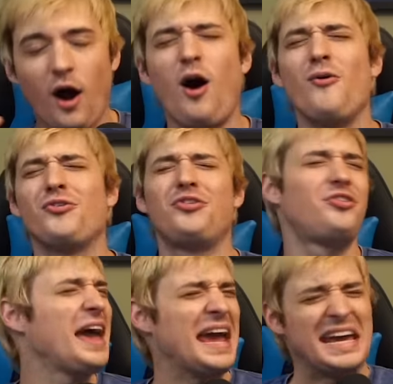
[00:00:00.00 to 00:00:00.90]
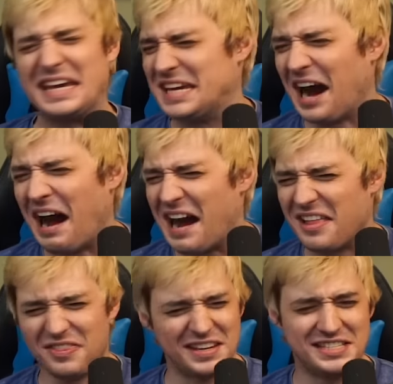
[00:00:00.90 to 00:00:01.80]
Oh, thank
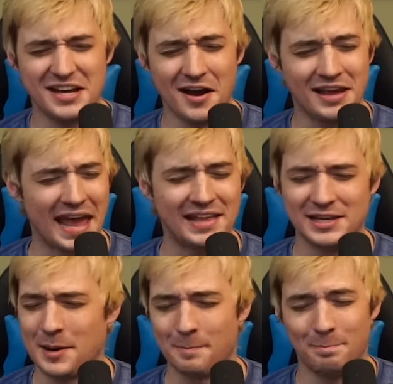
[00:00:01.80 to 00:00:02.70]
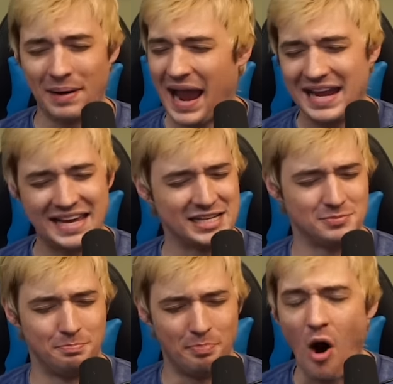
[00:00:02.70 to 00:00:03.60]
God the duck ended up biting his
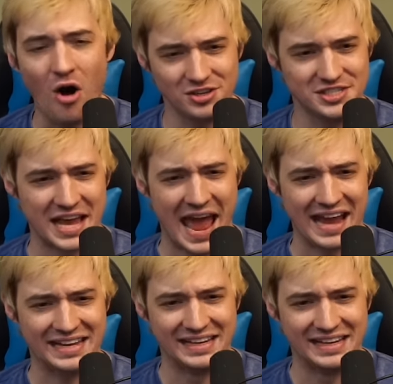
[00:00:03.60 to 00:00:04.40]
ball sack.